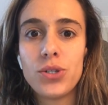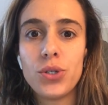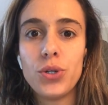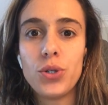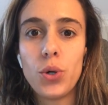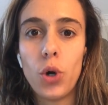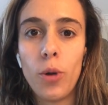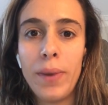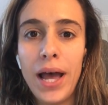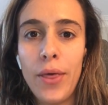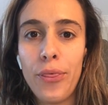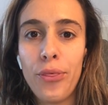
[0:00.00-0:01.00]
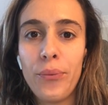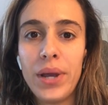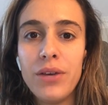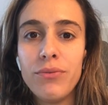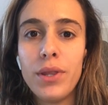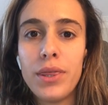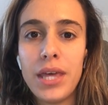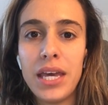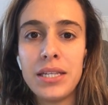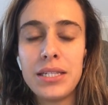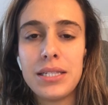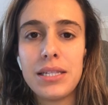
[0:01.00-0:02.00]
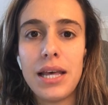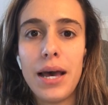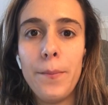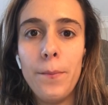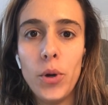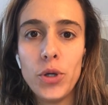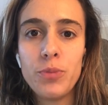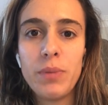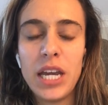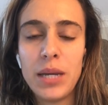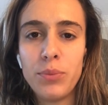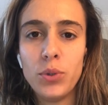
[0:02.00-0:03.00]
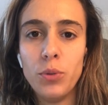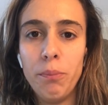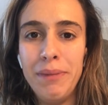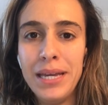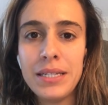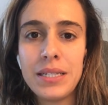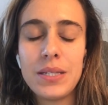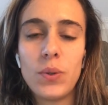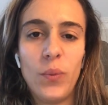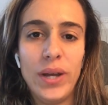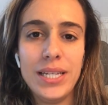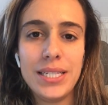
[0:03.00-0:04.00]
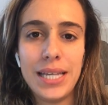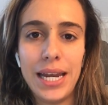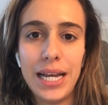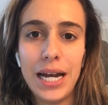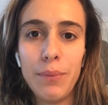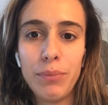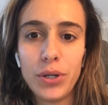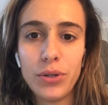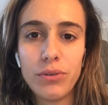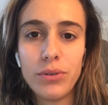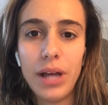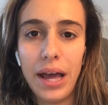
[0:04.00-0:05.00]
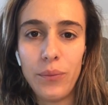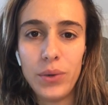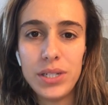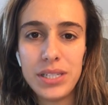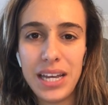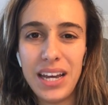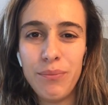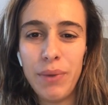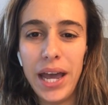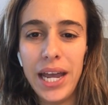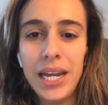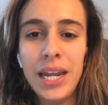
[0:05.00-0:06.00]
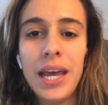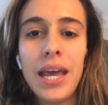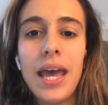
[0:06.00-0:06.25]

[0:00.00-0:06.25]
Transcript: to talk about 3 of the things that most people miss when setting up a Google AdWords campaign.